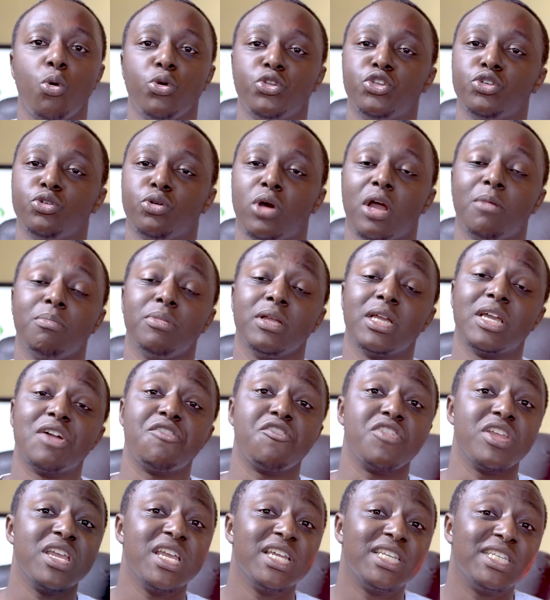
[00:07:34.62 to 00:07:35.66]
which you can be
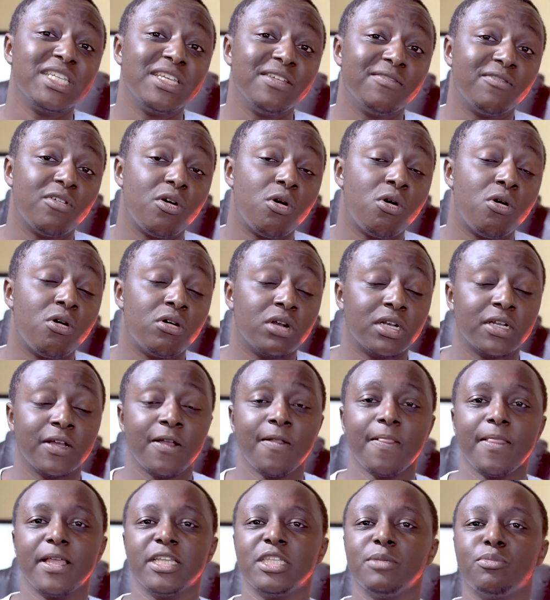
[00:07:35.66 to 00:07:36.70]
creative on.
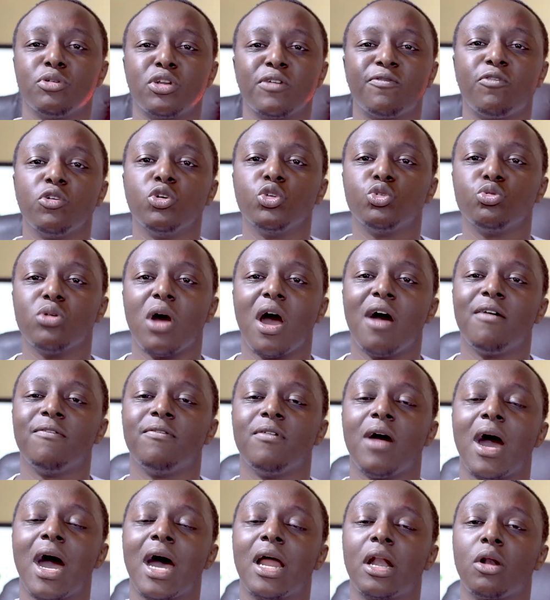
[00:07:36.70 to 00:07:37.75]
It's important for you to
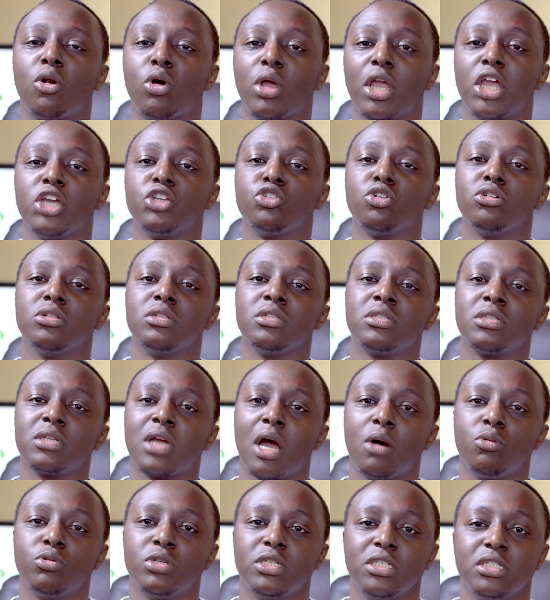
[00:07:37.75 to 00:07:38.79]
have a location
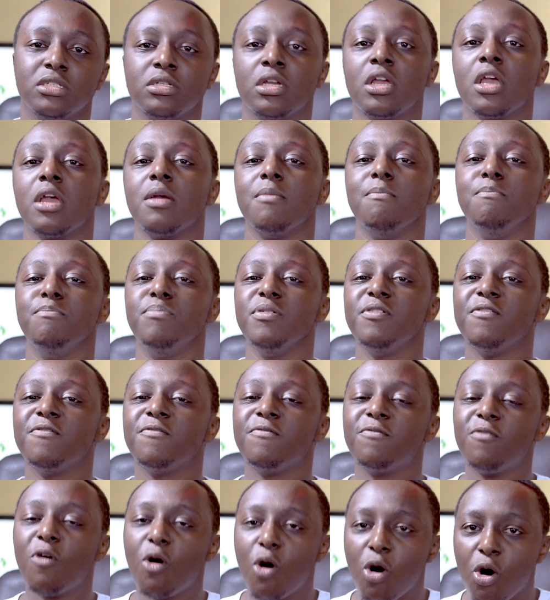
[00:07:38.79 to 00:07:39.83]
scouting
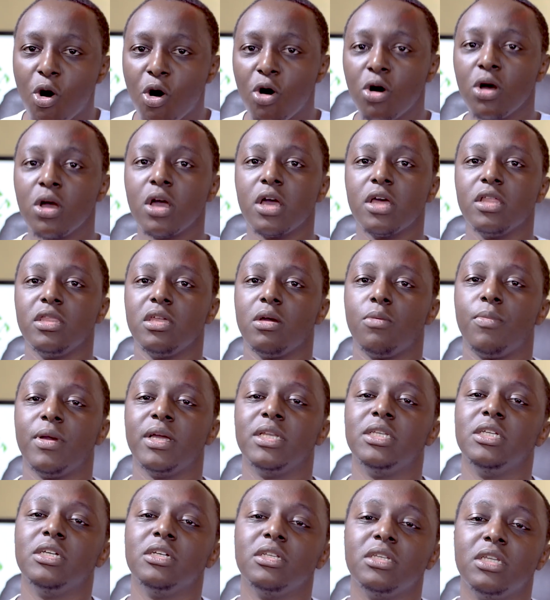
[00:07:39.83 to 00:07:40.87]
before the
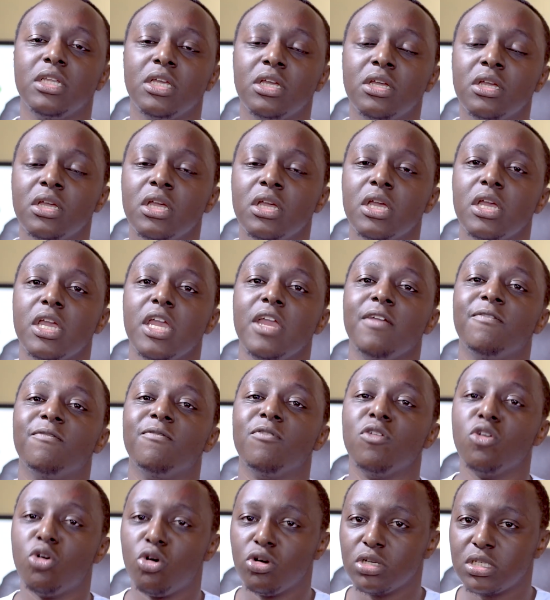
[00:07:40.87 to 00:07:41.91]
wedding day, if
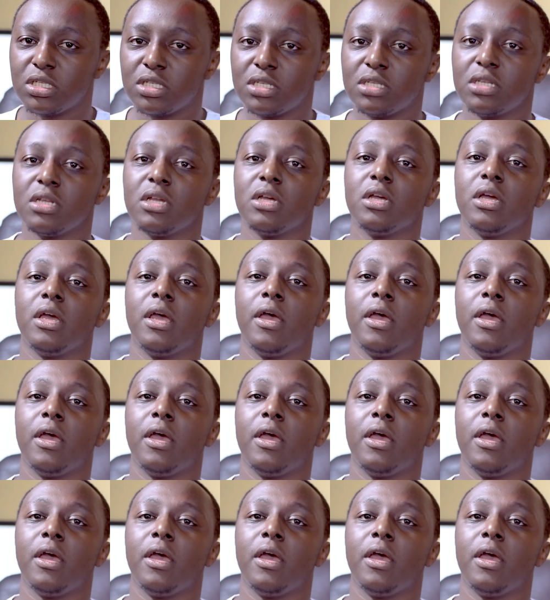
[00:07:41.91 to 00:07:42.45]
not